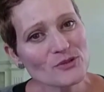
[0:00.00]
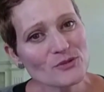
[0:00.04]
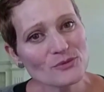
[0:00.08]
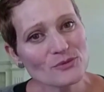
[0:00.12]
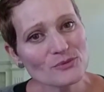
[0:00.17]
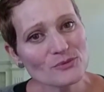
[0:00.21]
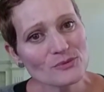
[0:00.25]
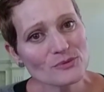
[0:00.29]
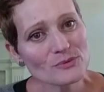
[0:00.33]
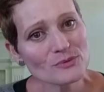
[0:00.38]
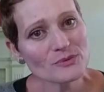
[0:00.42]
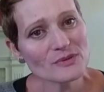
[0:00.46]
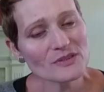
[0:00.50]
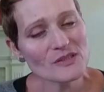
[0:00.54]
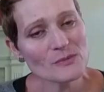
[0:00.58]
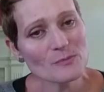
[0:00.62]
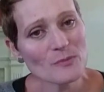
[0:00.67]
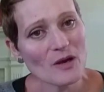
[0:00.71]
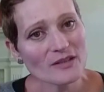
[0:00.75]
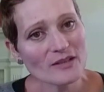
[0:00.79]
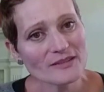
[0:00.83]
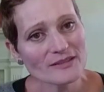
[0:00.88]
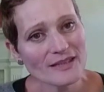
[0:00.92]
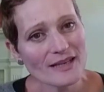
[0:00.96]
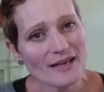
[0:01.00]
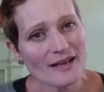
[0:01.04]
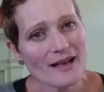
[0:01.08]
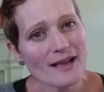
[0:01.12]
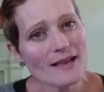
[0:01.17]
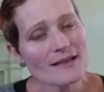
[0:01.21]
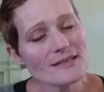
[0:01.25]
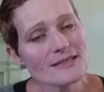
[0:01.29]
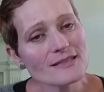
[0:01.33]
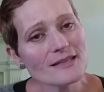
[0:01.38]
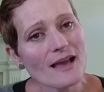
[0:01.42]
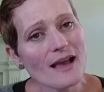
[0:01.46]
to this
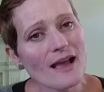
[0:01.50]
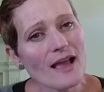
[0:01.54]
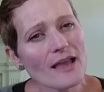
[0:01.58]
podcast.